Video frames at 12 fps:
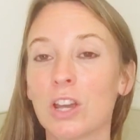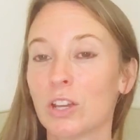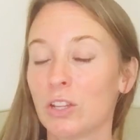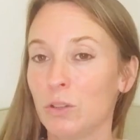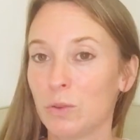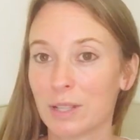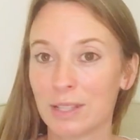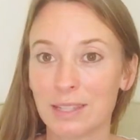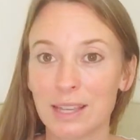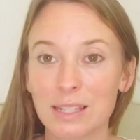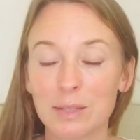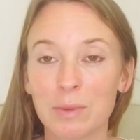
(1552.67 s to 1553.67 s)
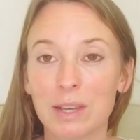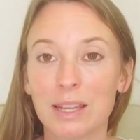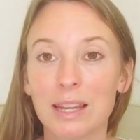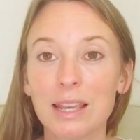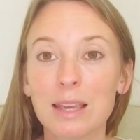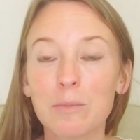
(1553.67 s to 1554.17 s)
You can send me
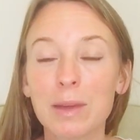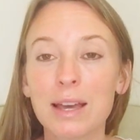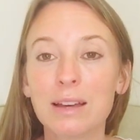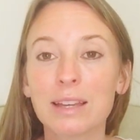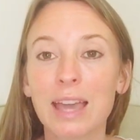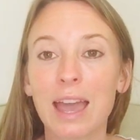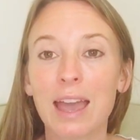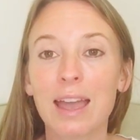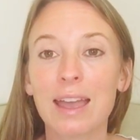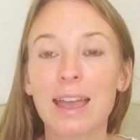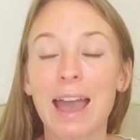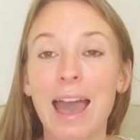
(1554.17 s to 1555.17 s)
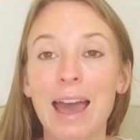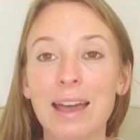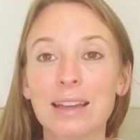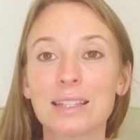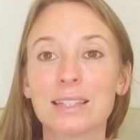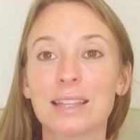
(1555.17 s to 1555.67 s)
an email,
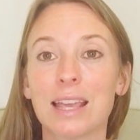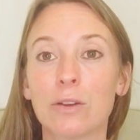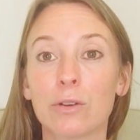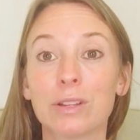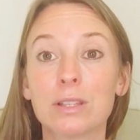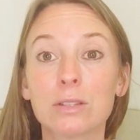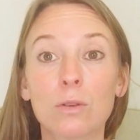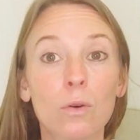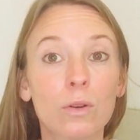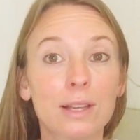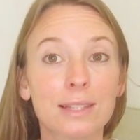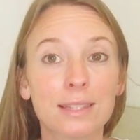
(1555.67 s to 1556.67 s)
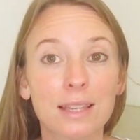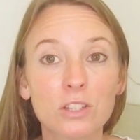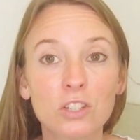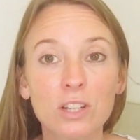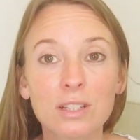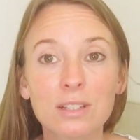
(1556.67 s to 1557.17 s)

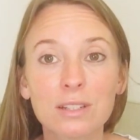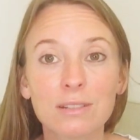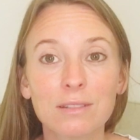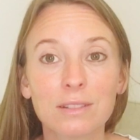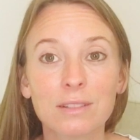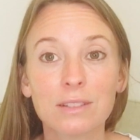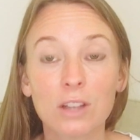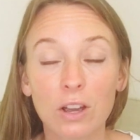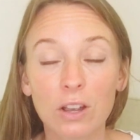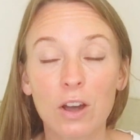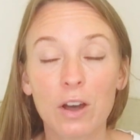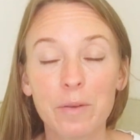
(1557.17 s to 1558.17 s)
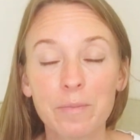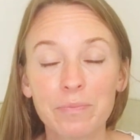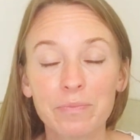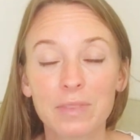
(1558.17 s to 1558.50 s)
k@sacredsoulascension.com.